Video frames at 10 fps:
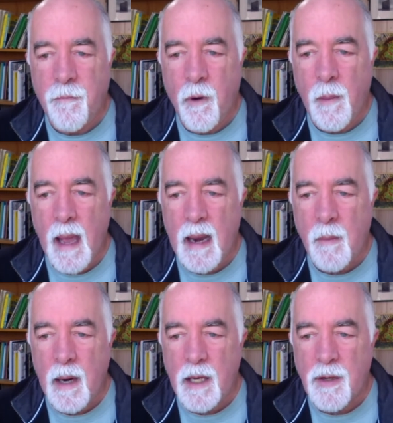format
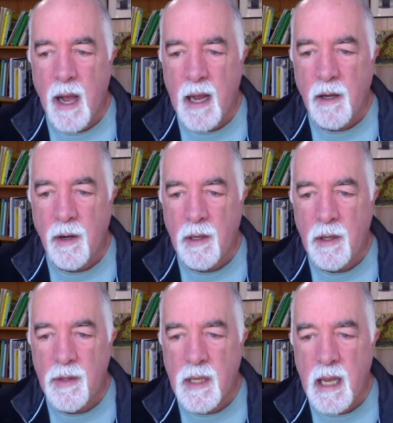it, when I tried, I couldn't
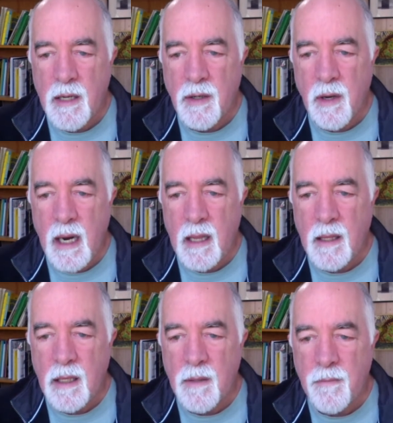use enter or
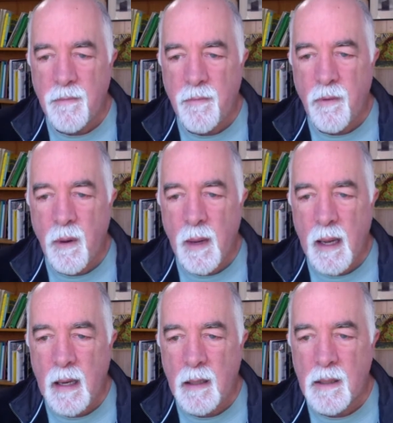anything to
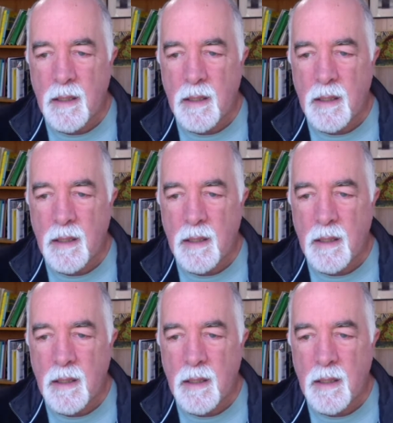format it.